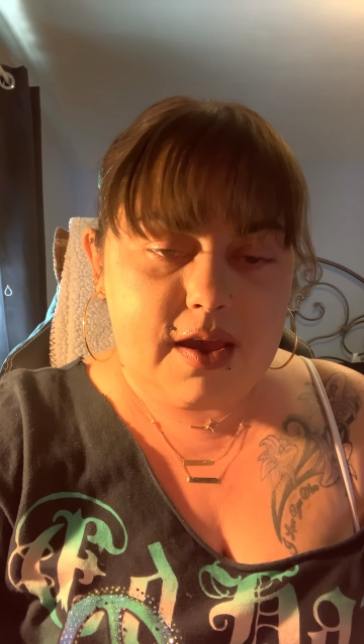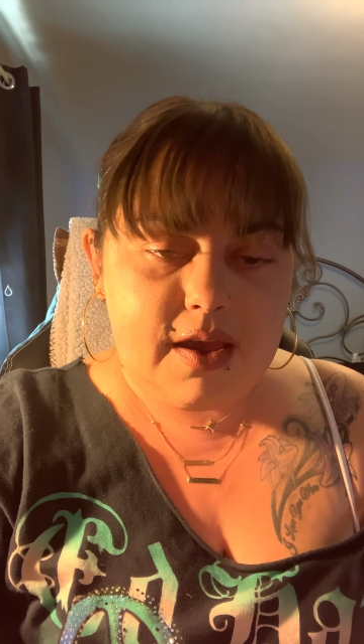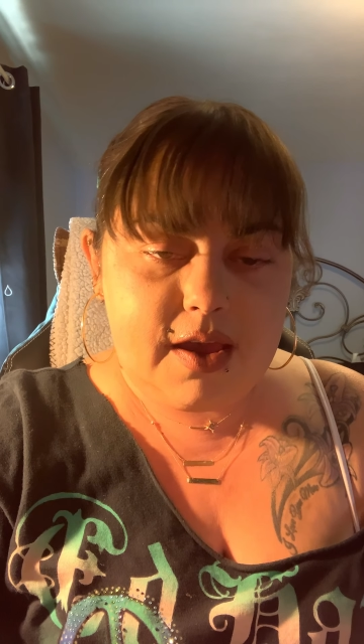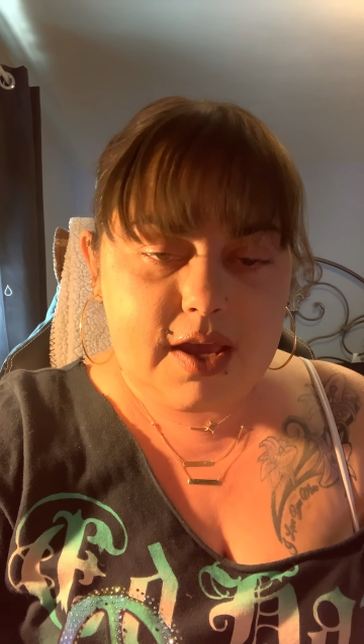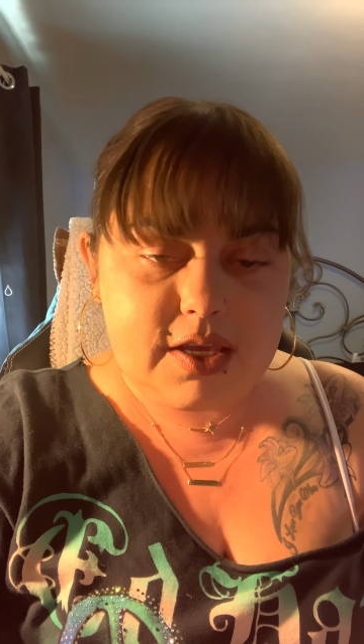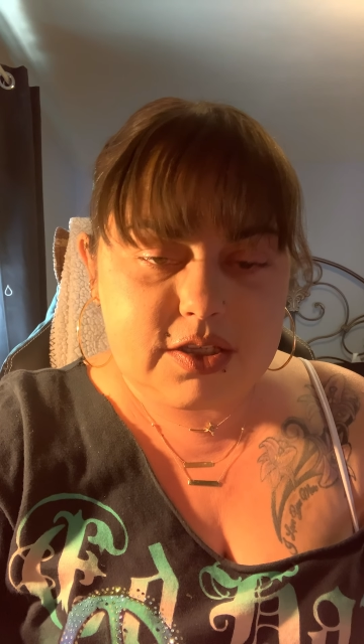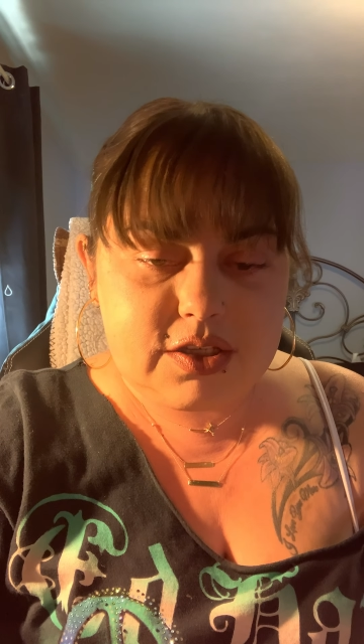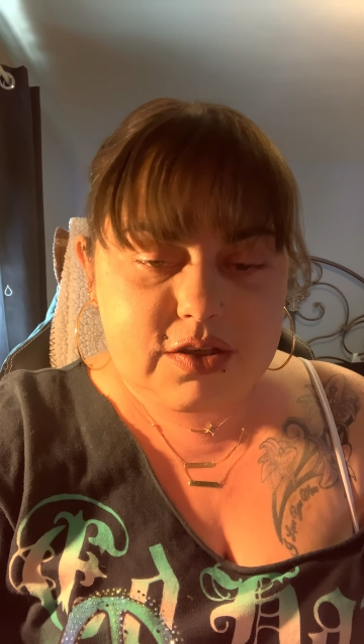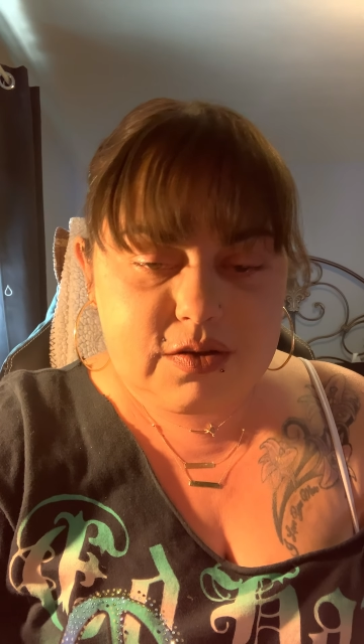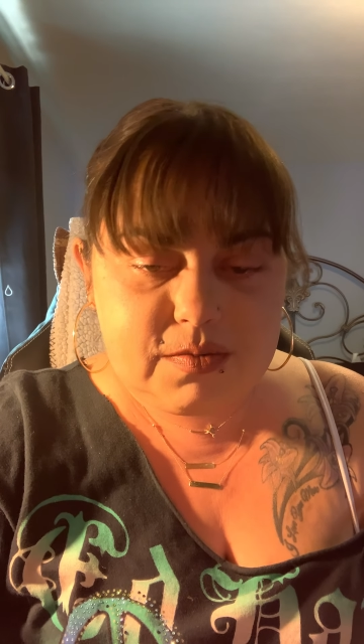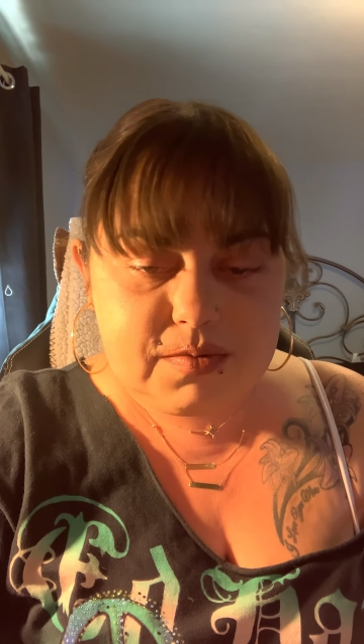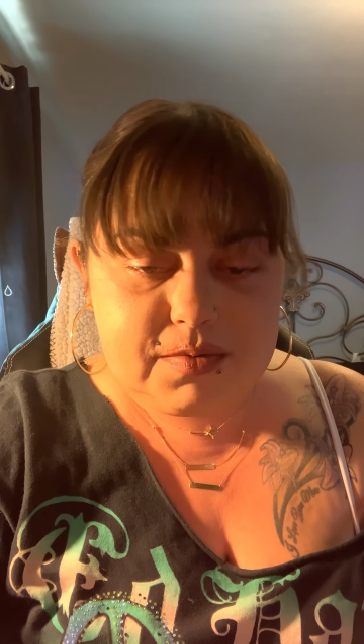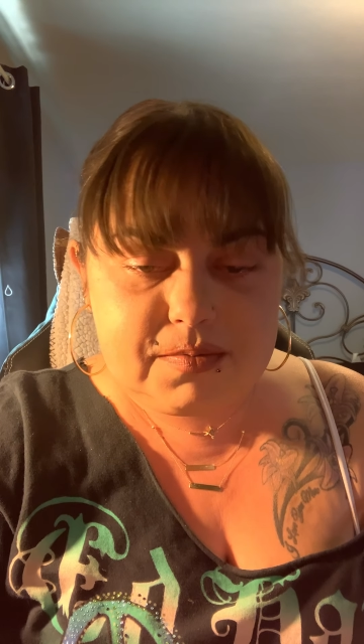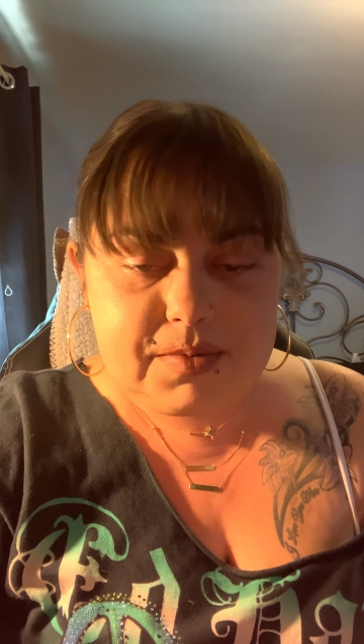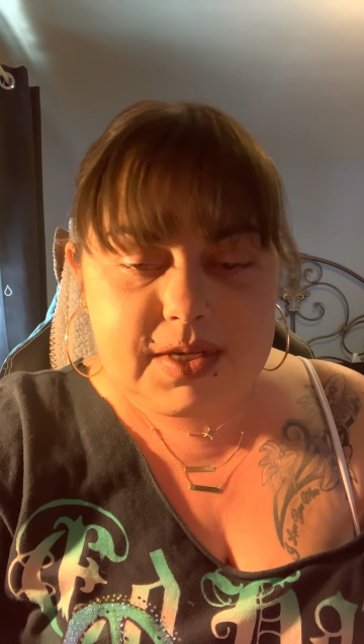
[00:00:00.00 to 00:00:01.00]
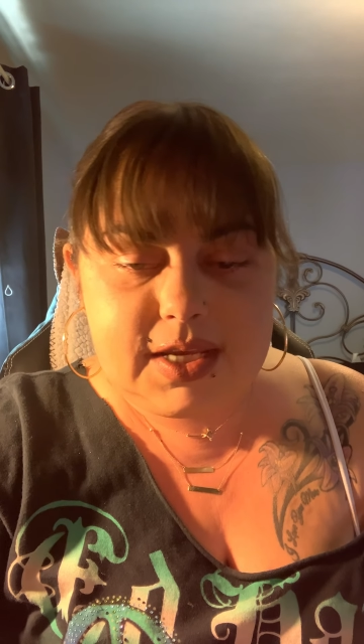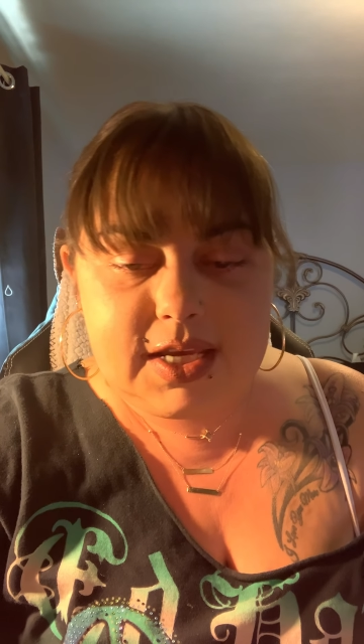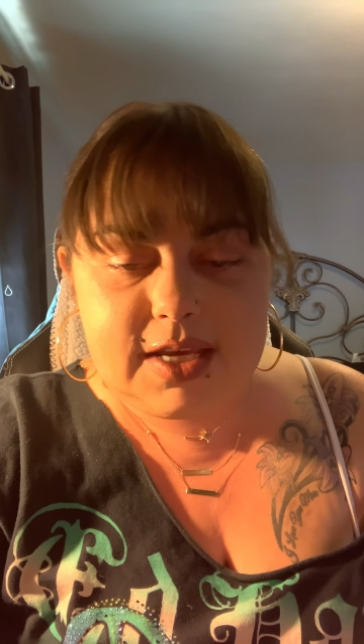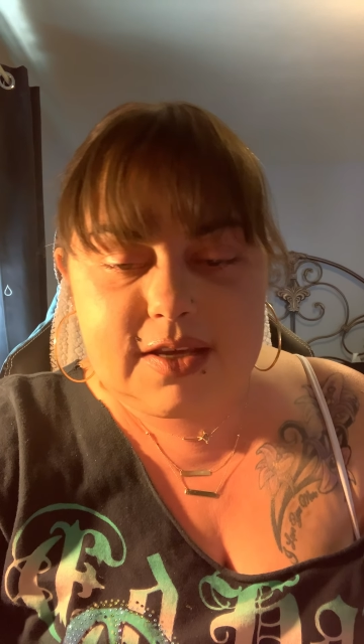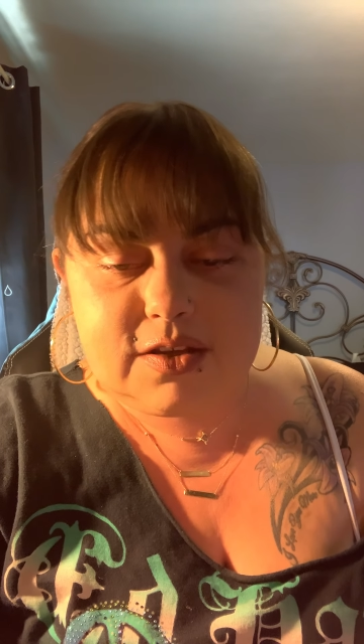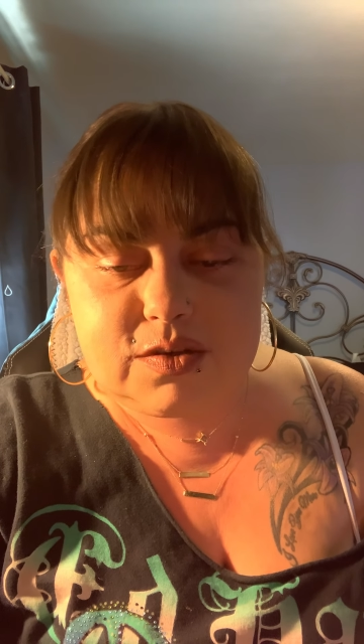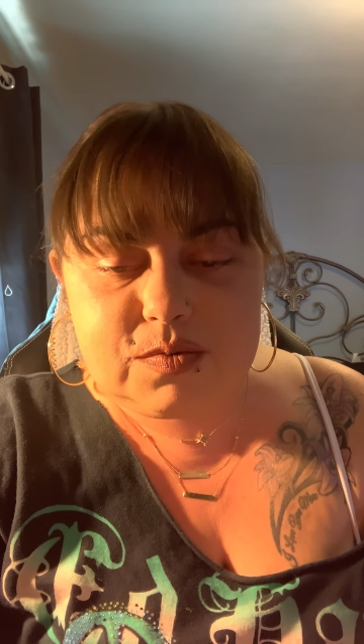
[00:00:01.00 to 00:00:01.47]
As human
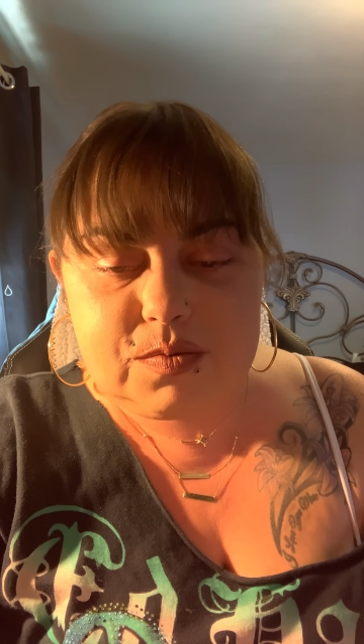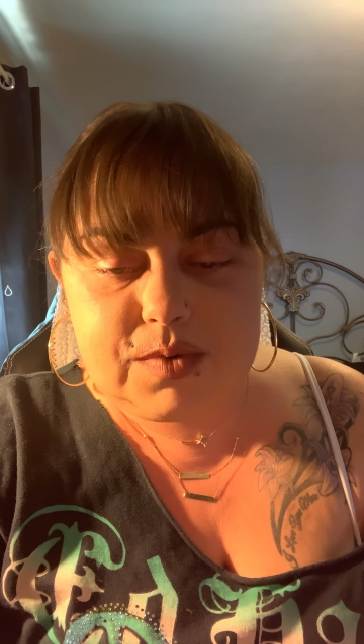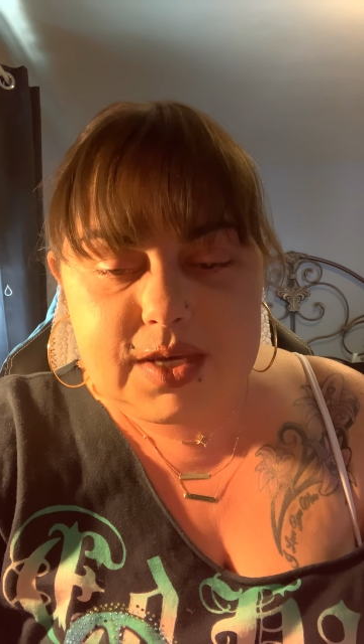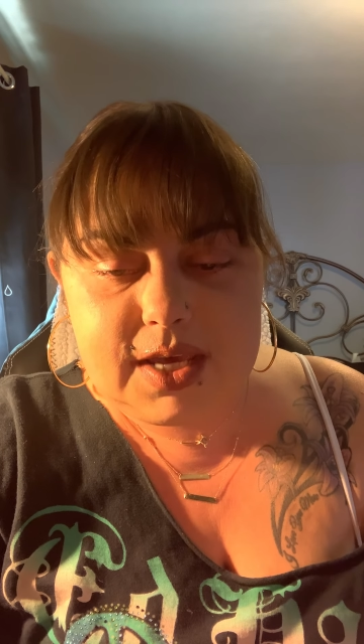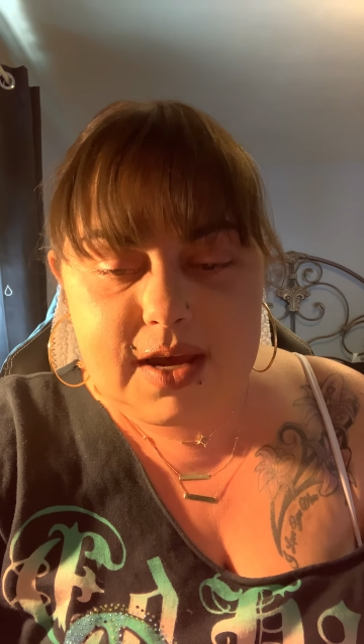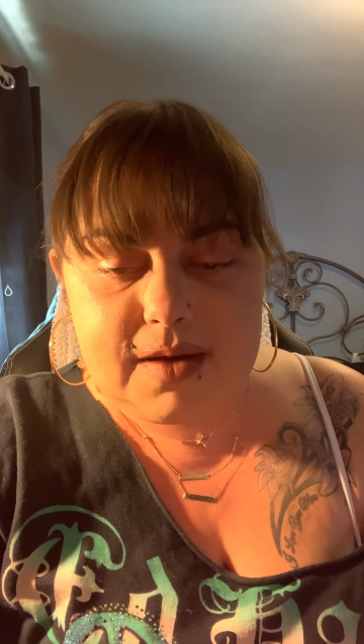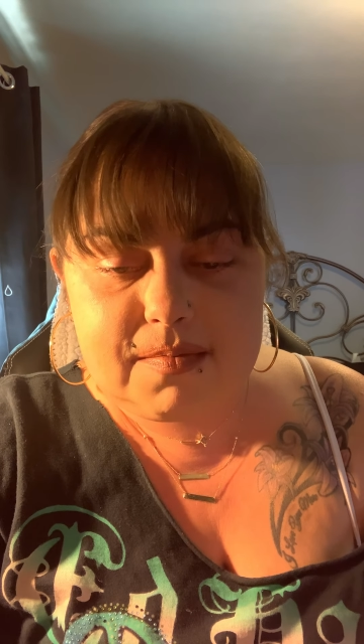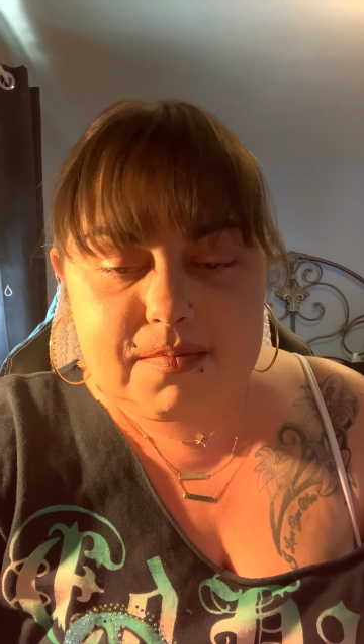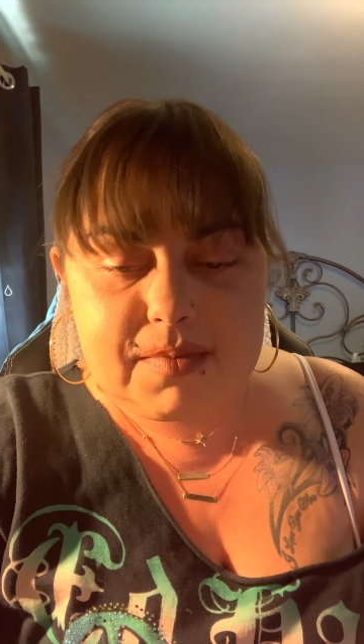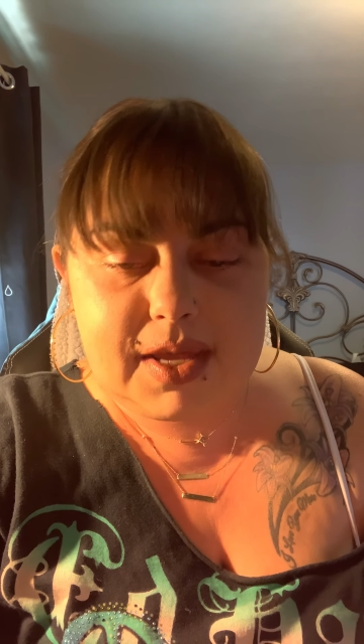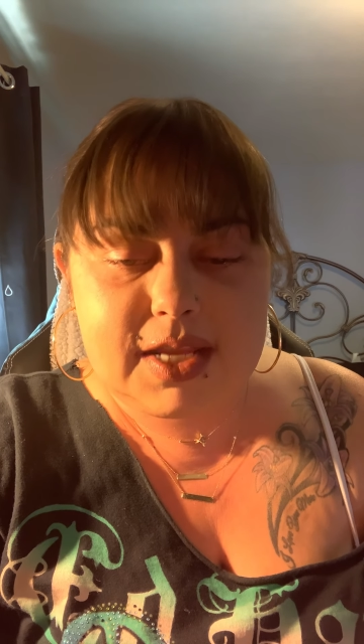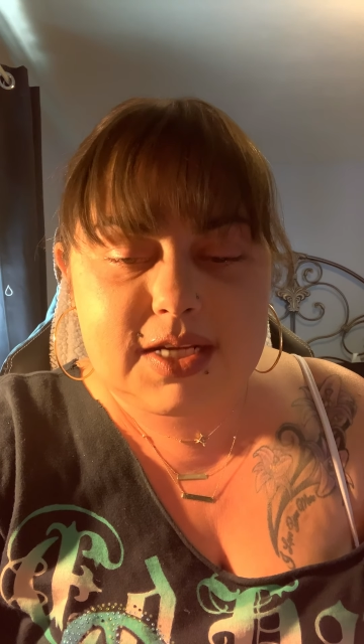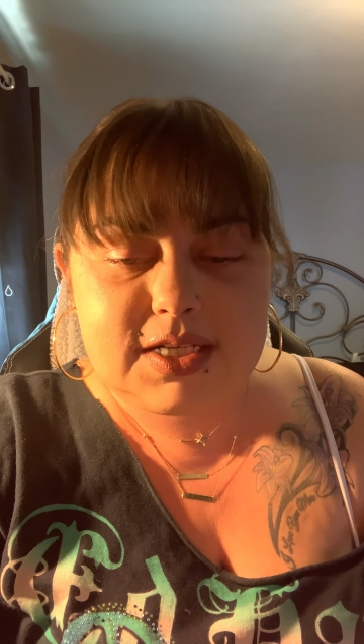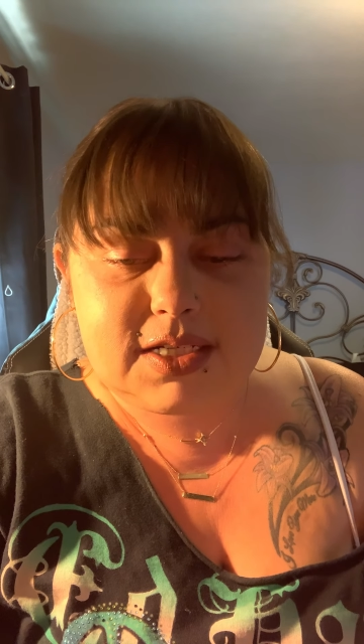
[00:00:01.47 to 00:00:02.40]
beings, we are meant